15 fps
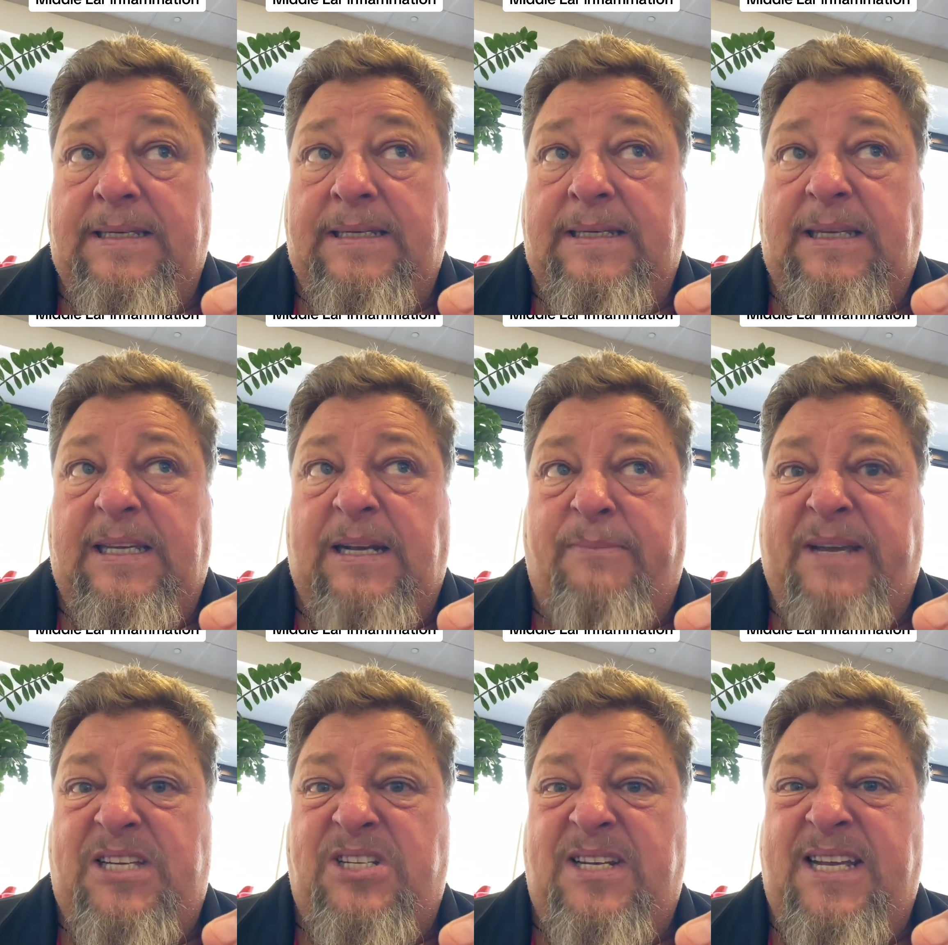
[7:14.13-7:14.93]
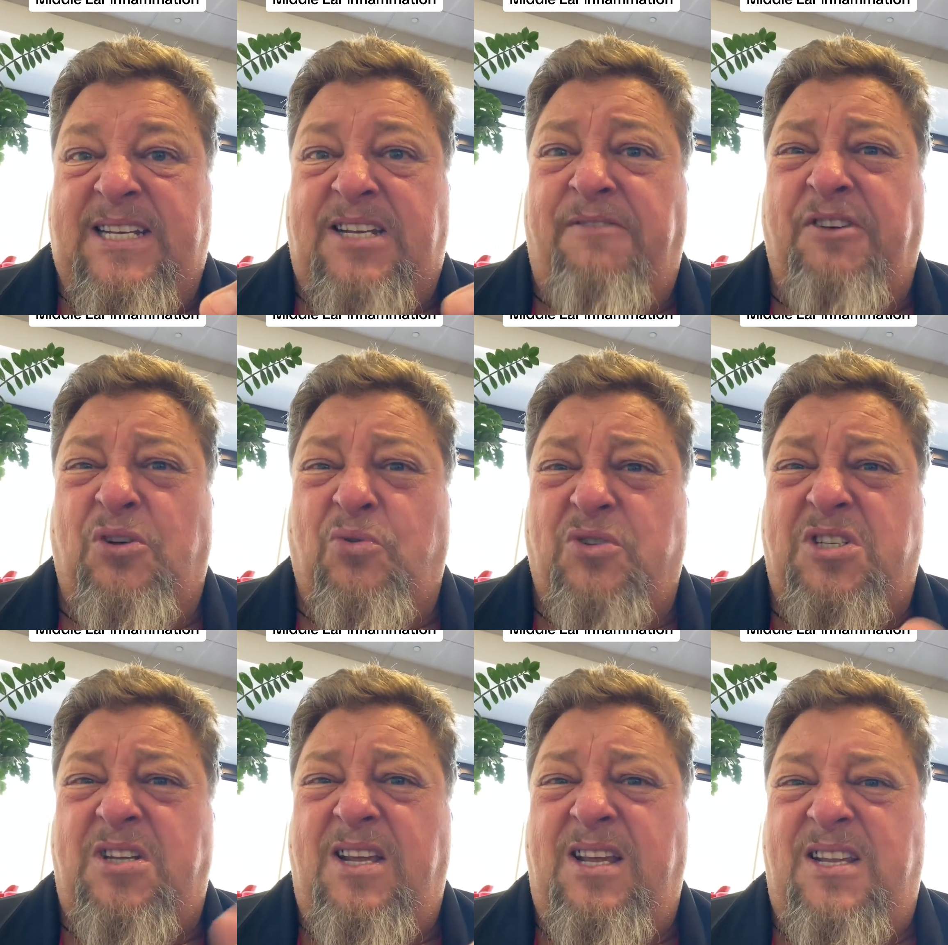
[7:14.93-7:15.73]
You can imagine how
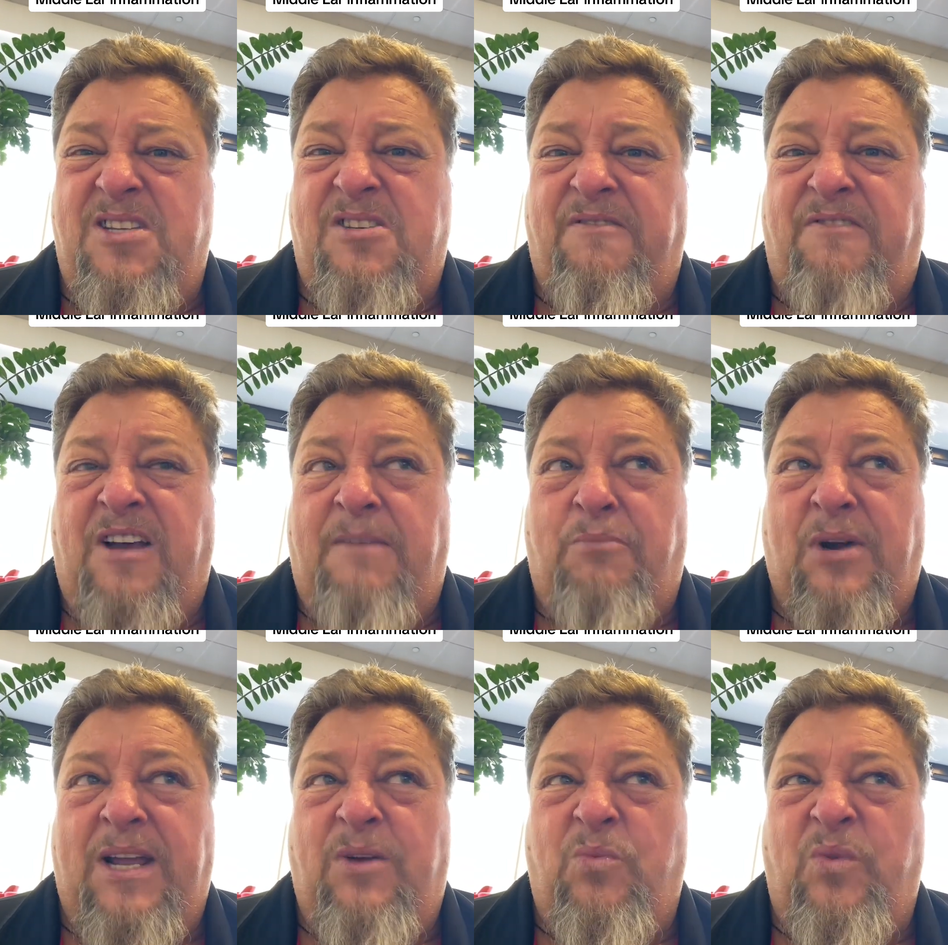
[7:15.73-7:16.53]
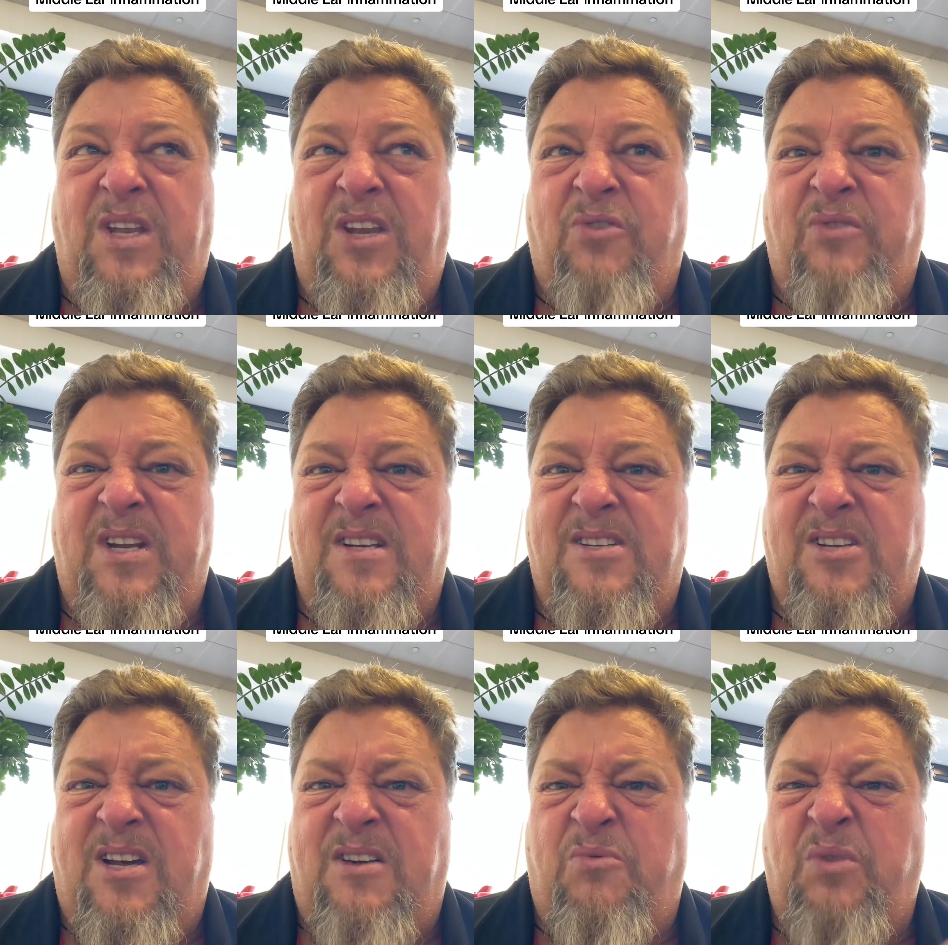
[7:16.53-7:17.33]
difficult it is to vibrate when you're
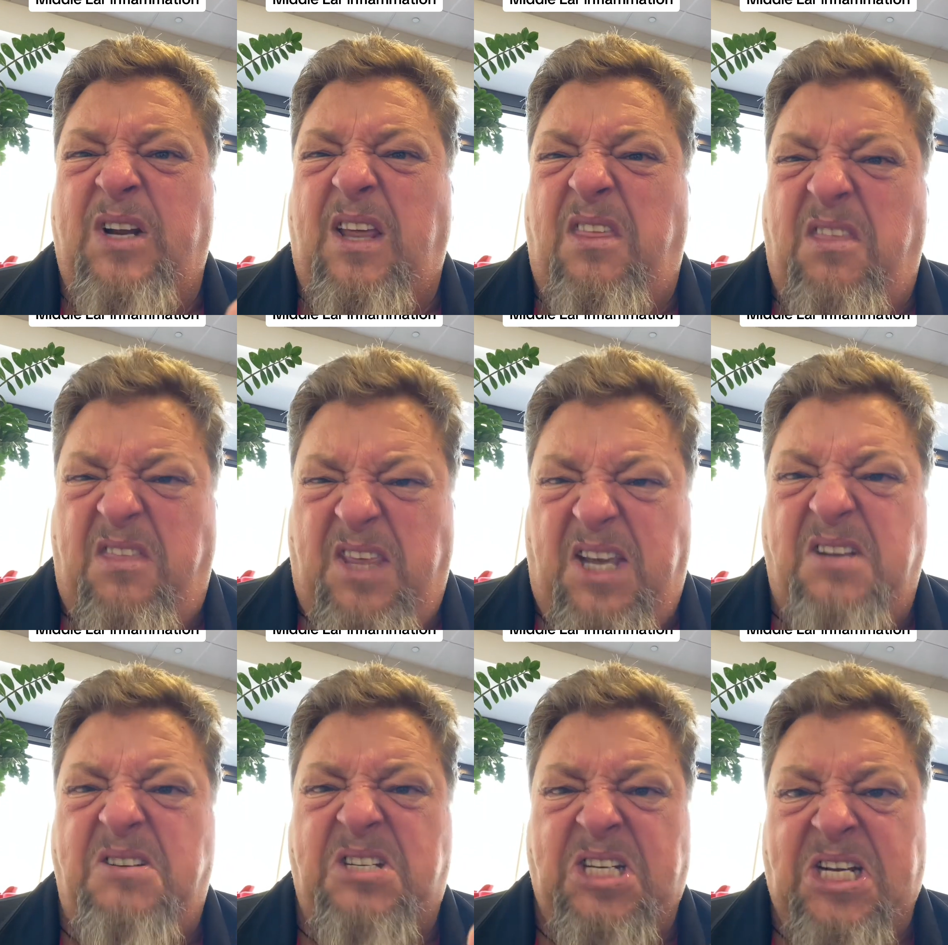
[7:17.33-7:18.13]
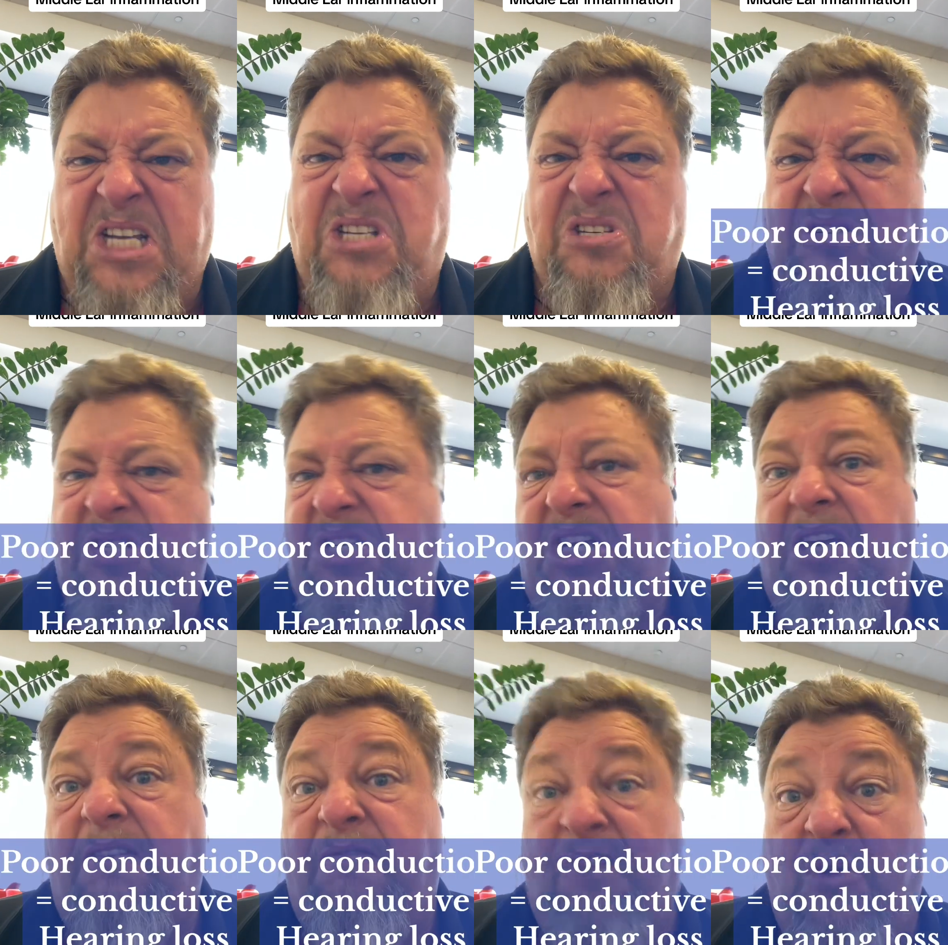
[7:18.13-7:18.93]
inside a really thick, tenacious,
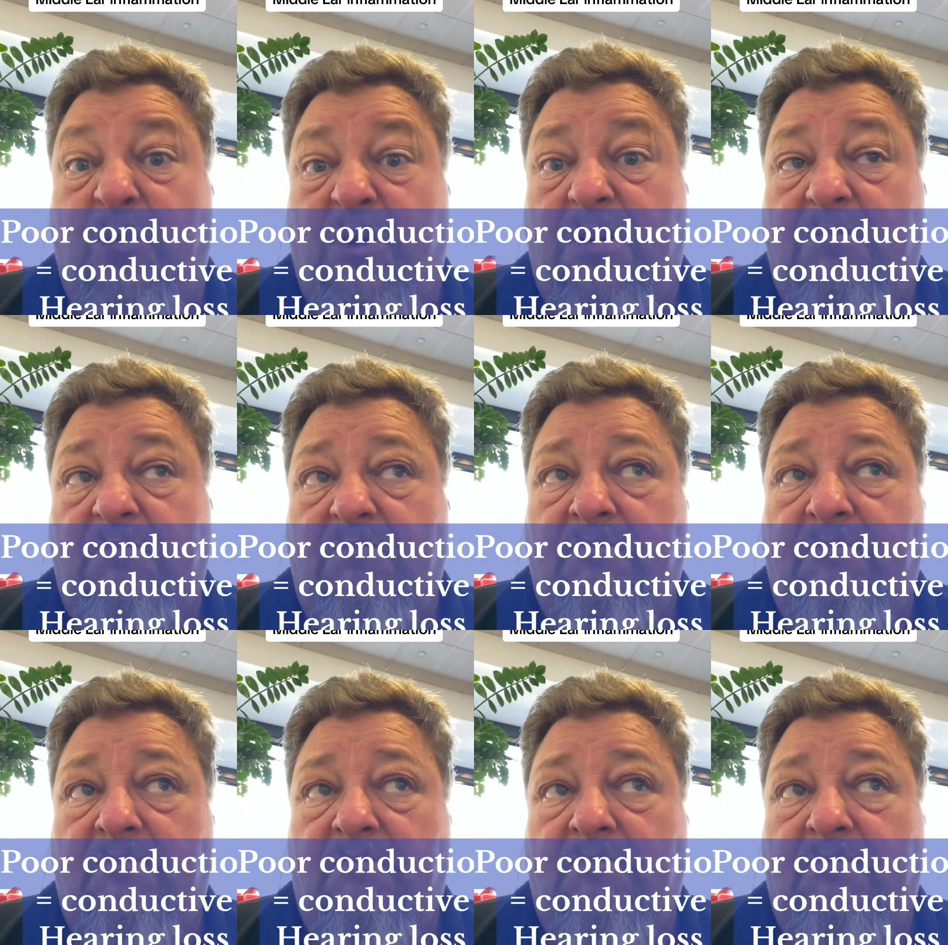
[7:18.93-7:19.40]
sticky fluid.